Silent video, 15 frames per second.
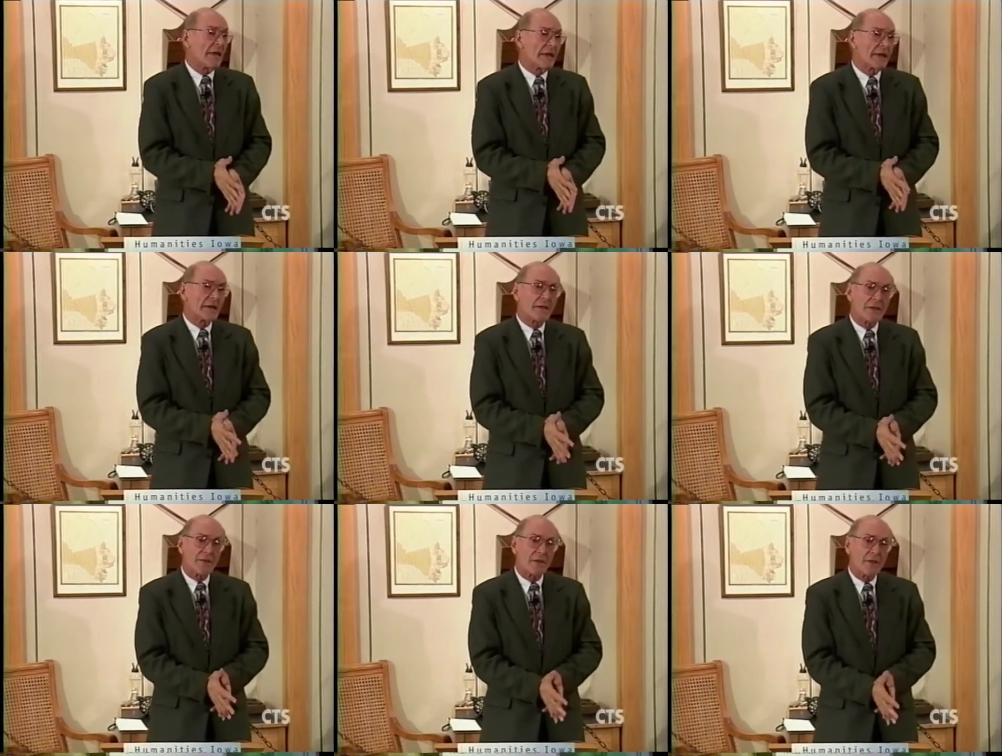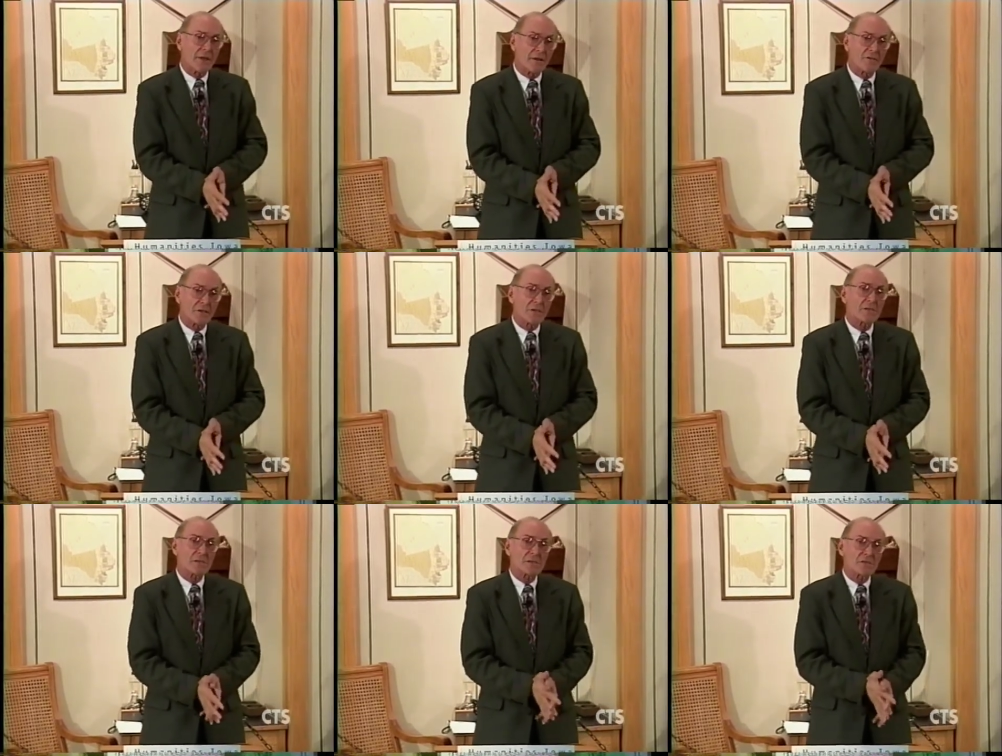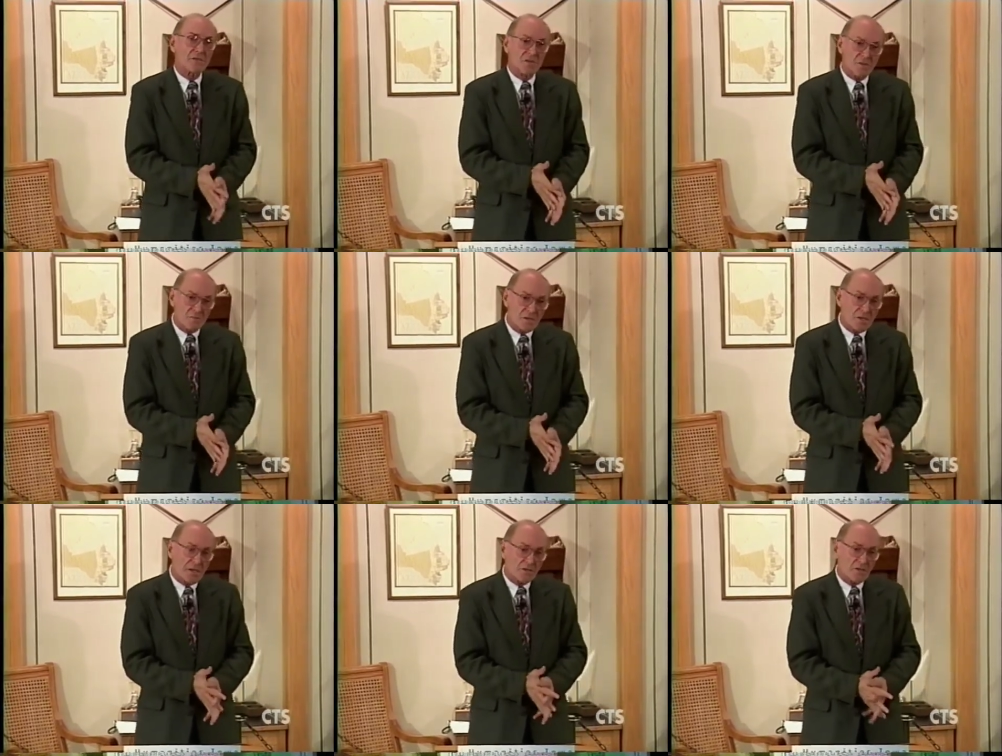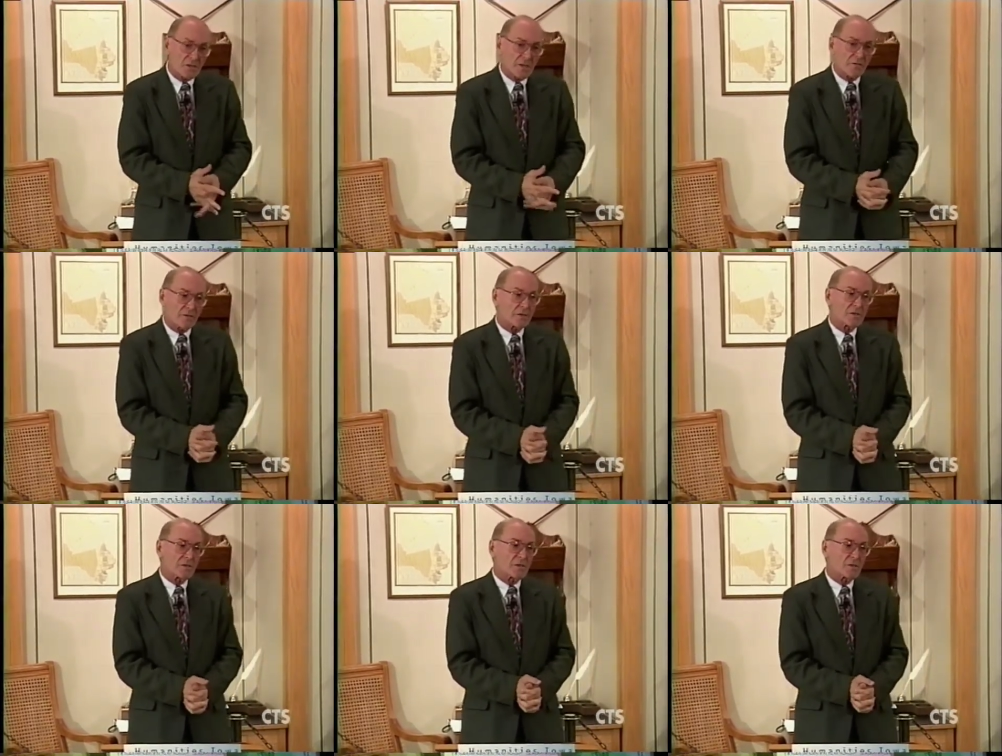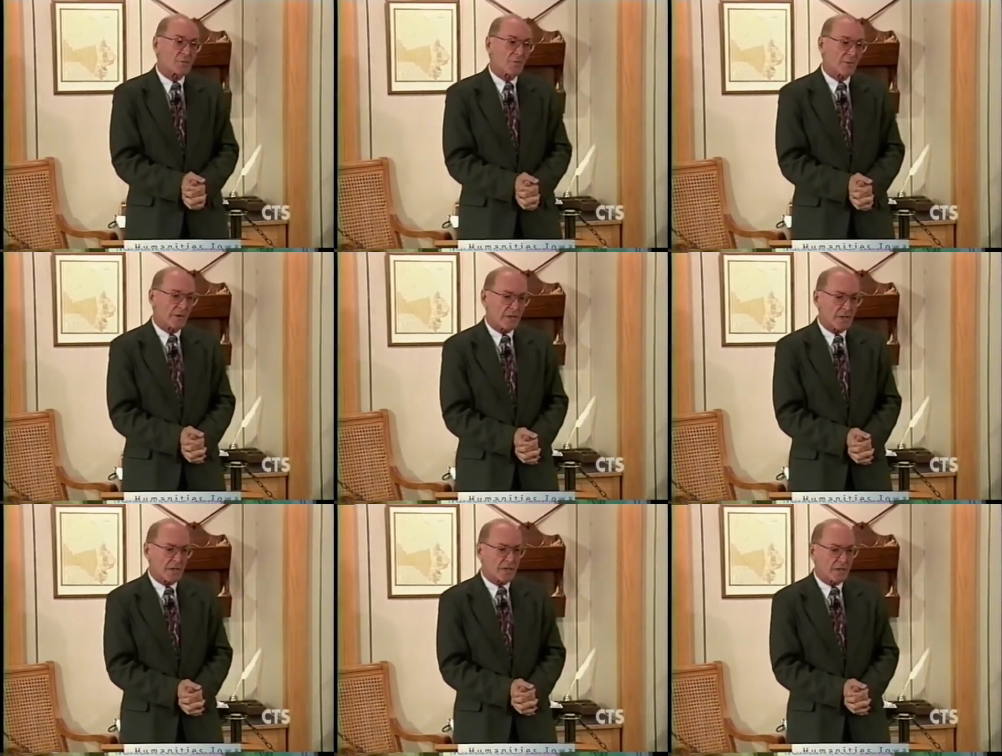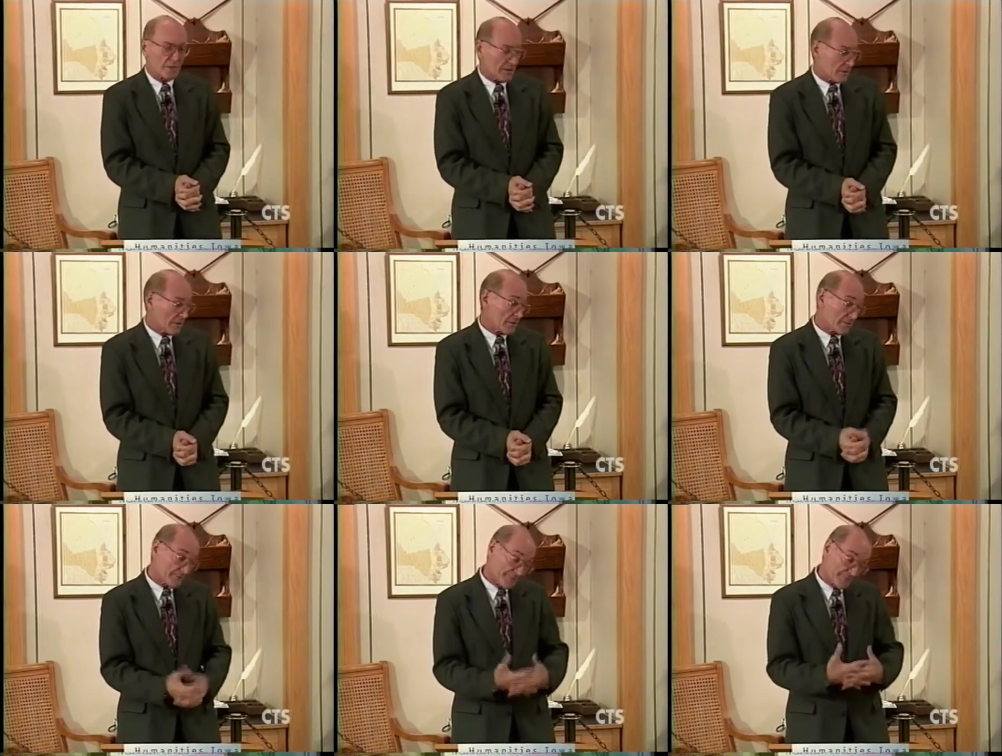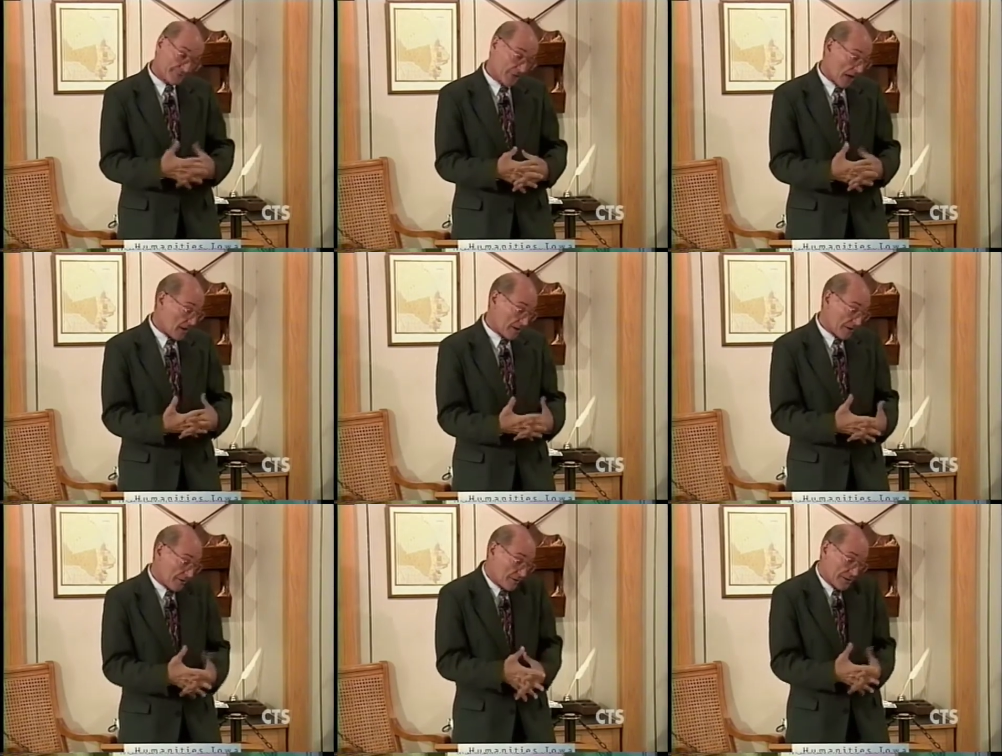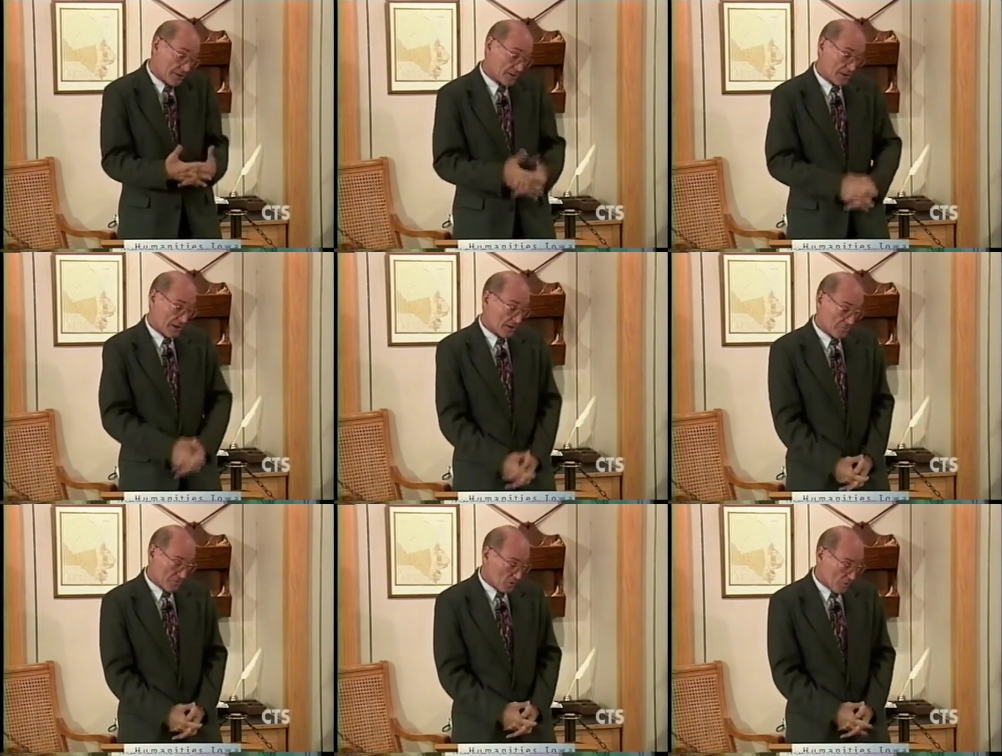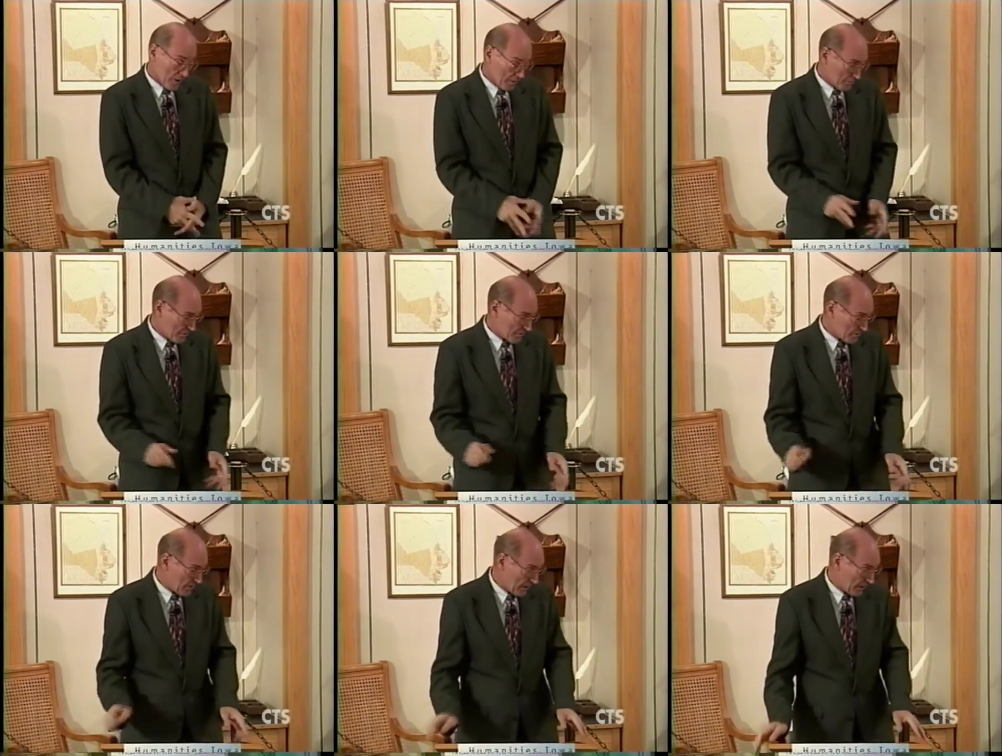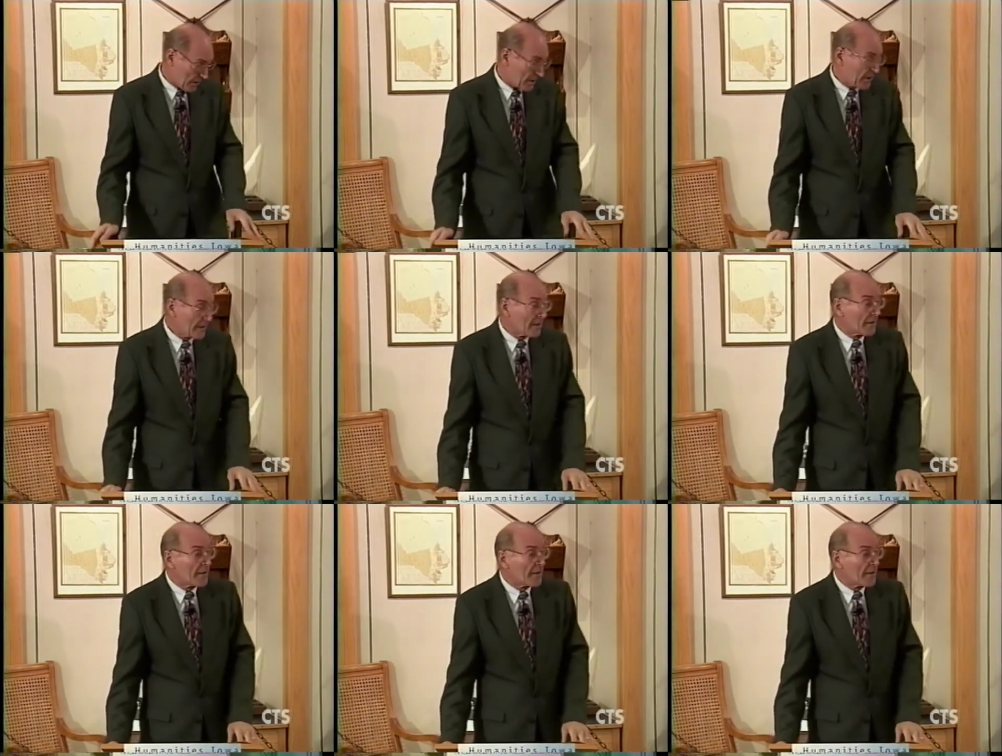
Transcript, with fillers: and the evidence, circumstantial evidence, is pretty clear, uh, at least I'm quite persuaded,